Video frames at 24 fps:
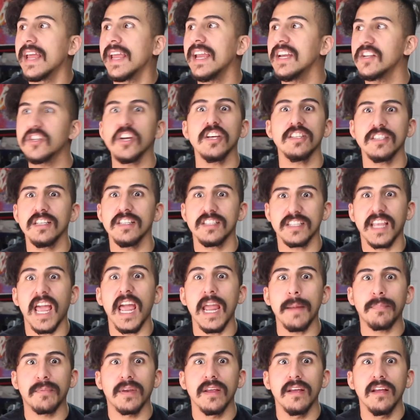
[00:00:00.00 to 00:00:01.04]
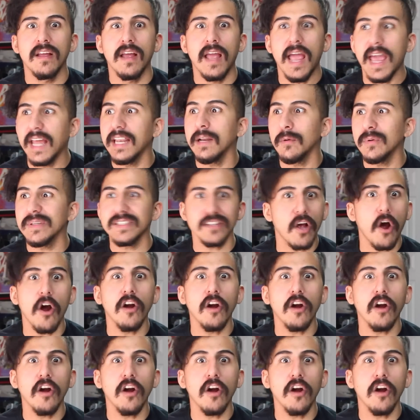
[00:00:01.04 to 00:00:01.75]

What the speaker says: He just escaped, and it was